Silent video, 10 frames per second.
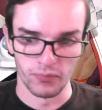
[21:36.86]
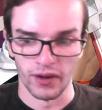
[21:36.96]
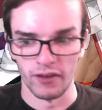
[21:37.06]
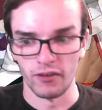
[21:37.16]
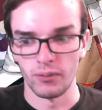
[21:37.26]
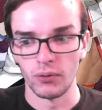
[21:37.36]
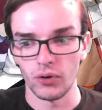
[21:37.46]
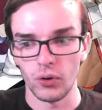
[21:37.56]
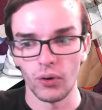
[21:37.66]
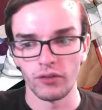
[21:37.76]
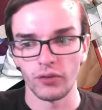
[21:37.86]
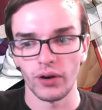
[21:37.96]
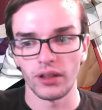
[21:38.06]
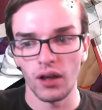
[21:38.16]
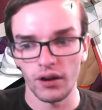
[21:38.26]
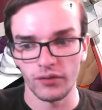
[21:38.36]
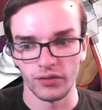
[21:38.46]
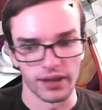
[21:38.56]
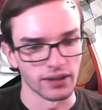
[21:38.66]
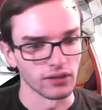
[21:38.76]
I've been recording for a lot of
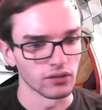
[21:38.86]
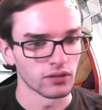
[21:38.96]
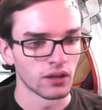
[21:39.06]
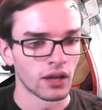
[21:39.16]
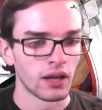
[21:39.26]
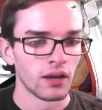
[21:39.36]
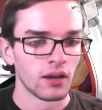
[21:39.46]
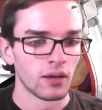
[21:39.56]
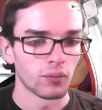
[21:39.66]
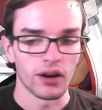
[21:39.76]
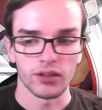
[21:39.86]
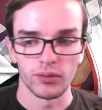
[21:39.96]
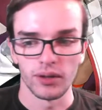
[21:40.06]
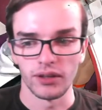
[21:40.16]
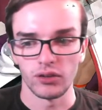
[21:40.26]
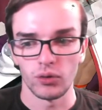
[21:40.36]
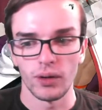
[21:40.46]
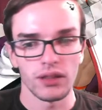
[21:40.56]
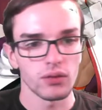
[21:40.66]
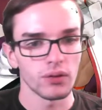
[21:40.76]
seconds, approximately
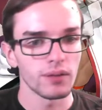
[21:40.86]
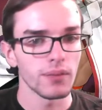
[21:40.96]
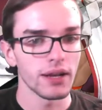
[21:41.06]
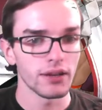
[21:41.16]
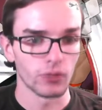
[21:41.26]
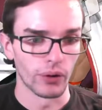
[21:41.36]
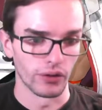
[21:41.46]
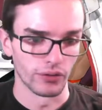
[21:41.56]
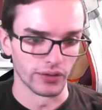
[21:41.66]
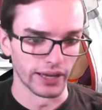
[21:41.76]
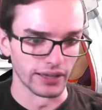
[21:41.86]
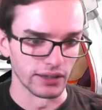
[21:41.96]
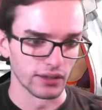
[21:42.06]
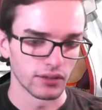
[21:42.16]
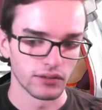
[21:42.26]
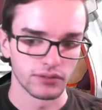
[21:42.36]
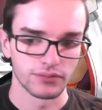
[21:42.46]
23 minutes worth of seconds,